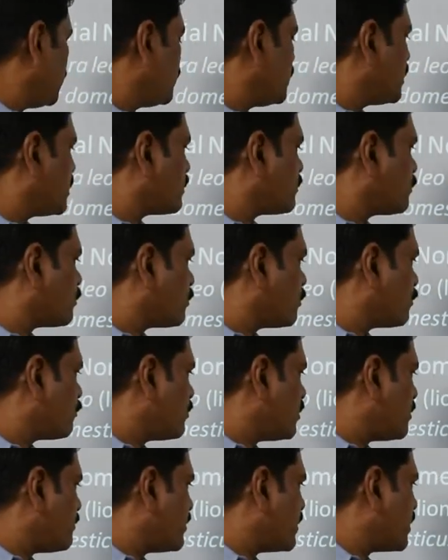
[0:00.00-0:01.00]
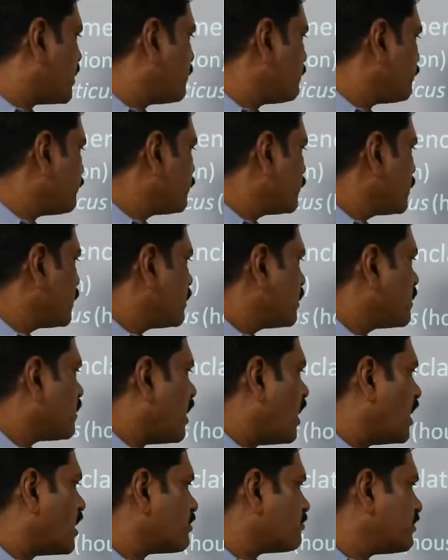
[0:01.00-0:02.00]
Indian crow will become
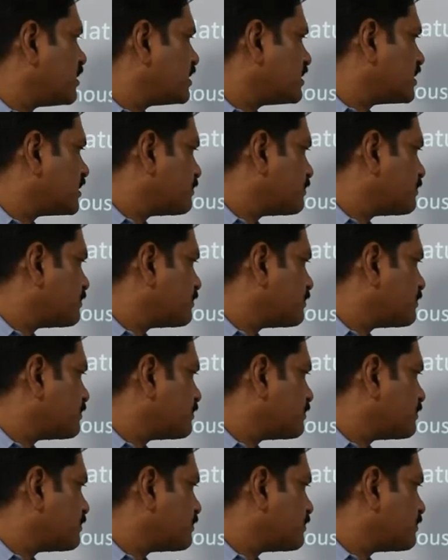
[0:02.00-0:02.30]
Carvus